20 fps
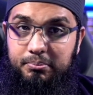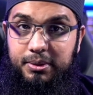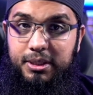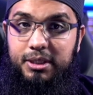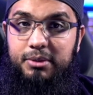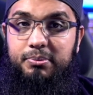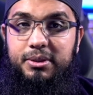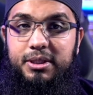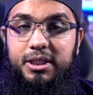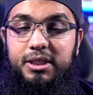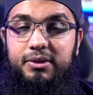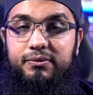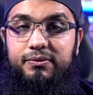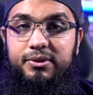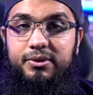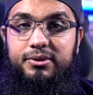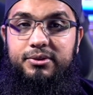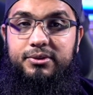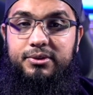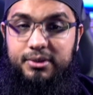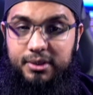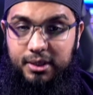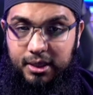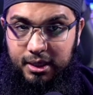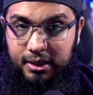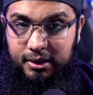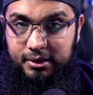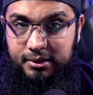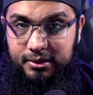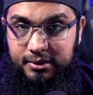them, be believers
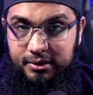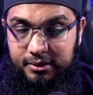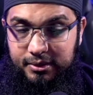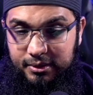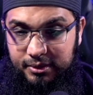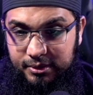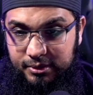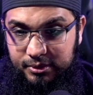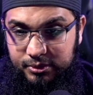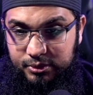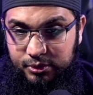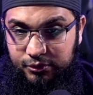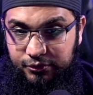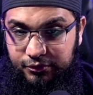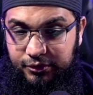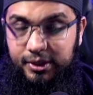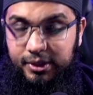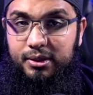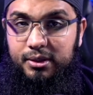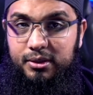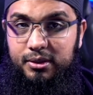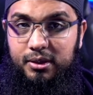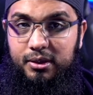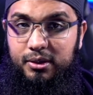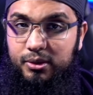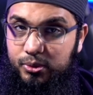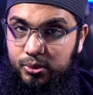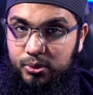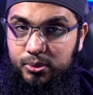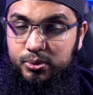and so fear
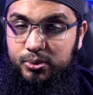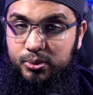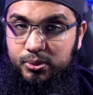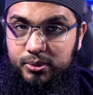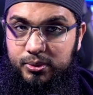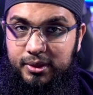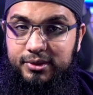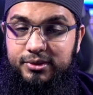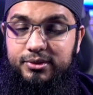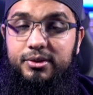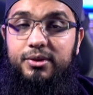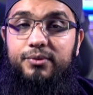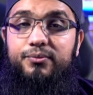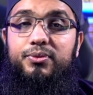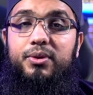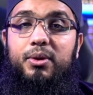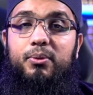Allah, don't do this.